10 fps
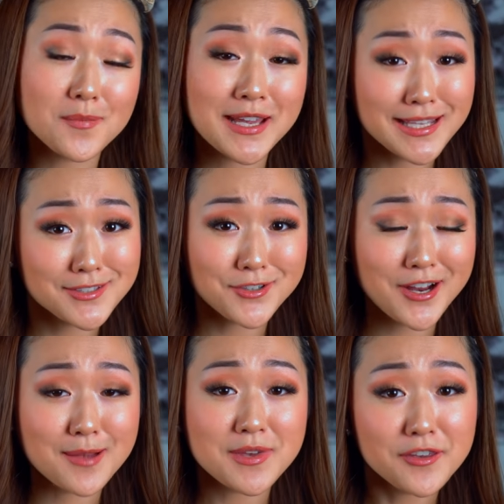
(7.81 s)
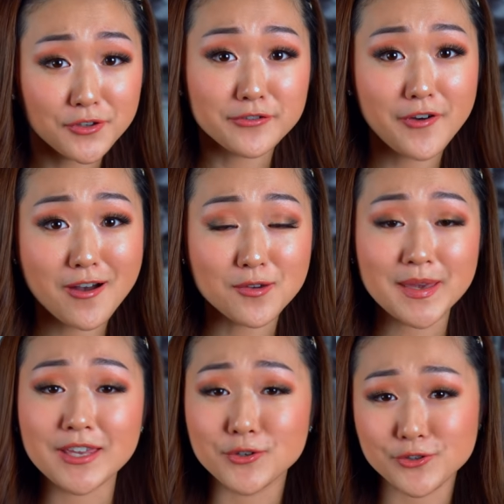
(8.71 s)
on my Instagram, if you follow
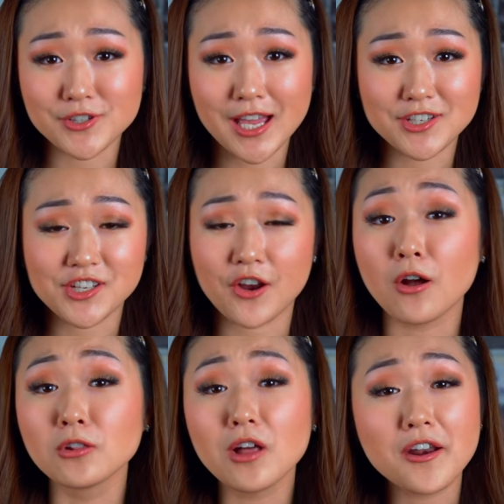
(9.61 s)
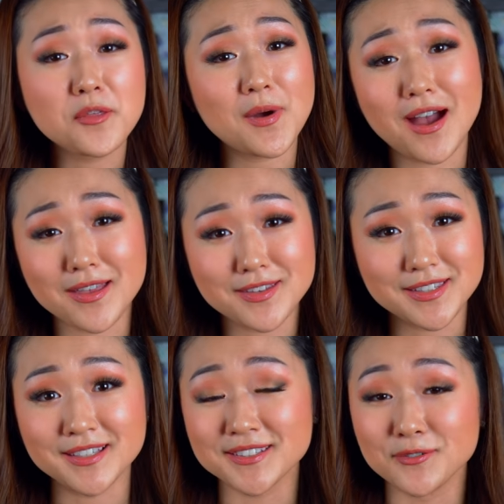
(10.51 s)
me, usually I share a lot of the behind the
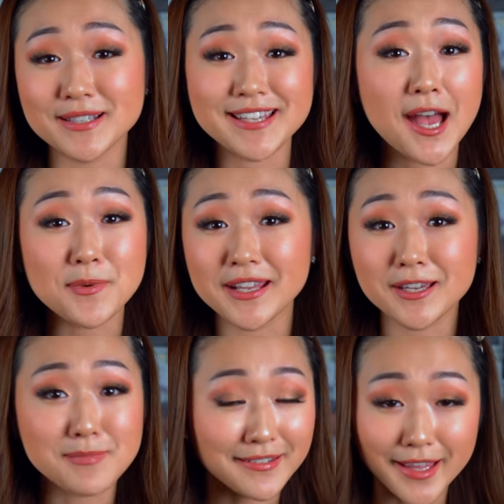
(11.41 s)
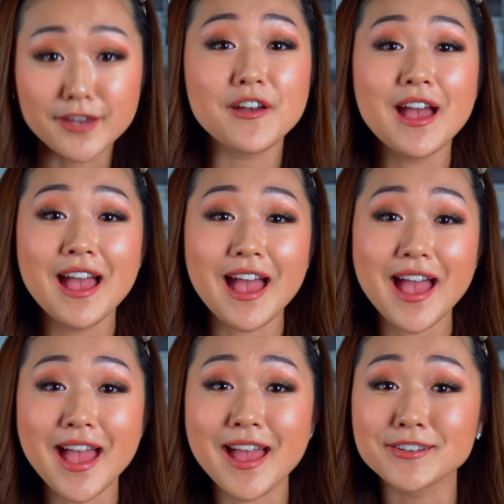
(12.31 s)
scenes of what's happening in my life.
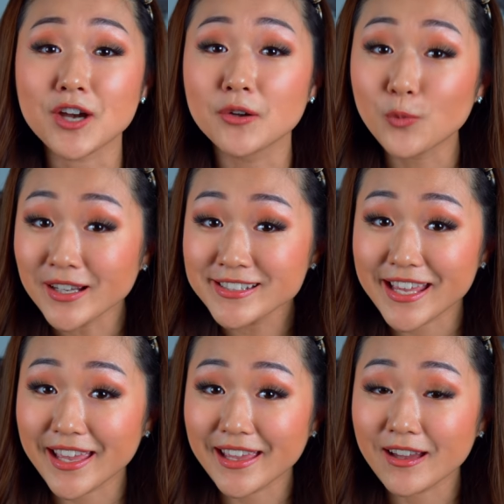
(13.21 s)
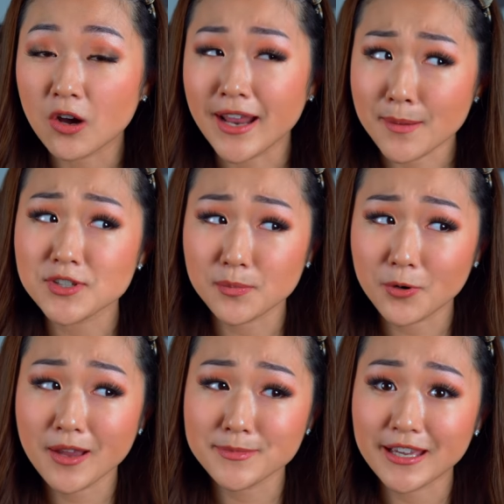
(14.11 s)
And on one day, on Amazon
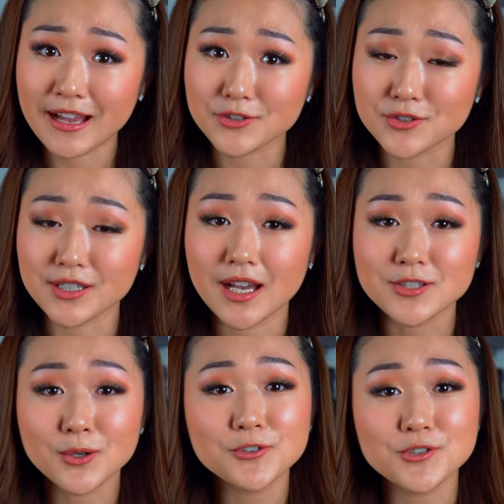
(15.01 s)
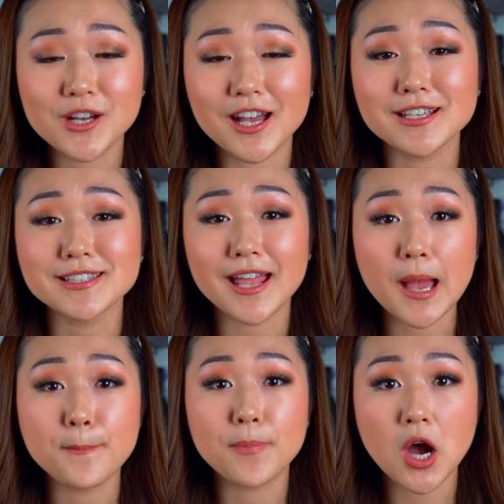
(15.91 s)
Prime Day actually, I told you guys that
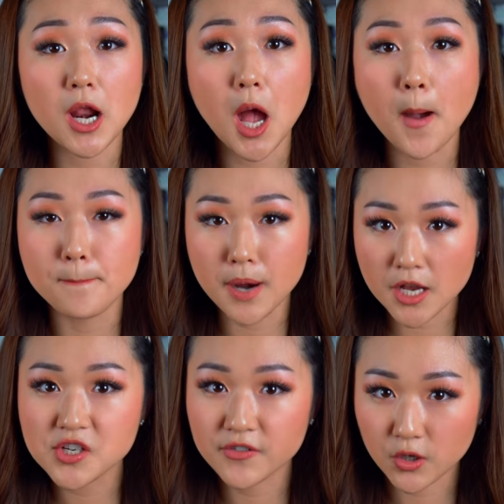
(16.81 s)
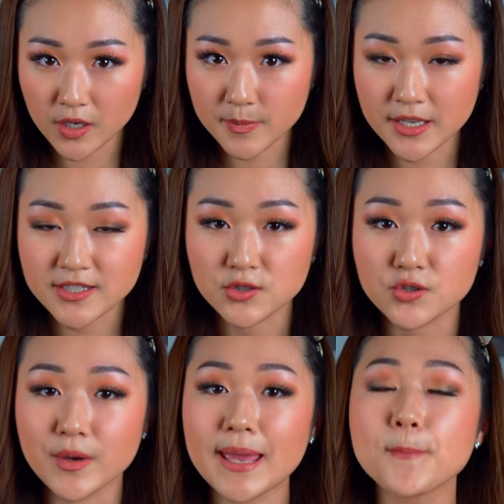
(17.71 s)
I bought a bunch of equipment to
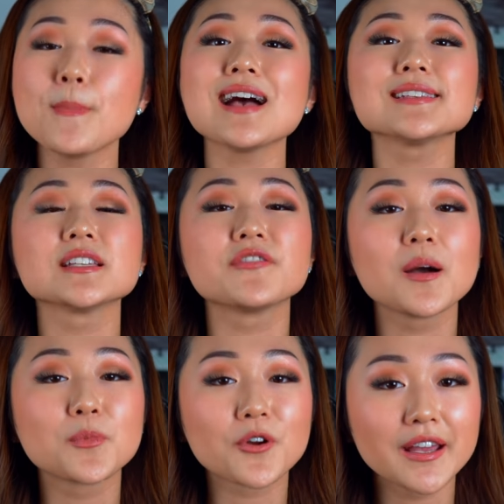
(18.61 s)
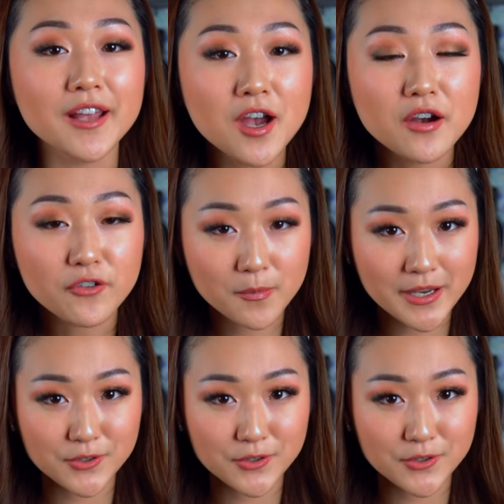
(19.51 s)
do a massive upgrade for my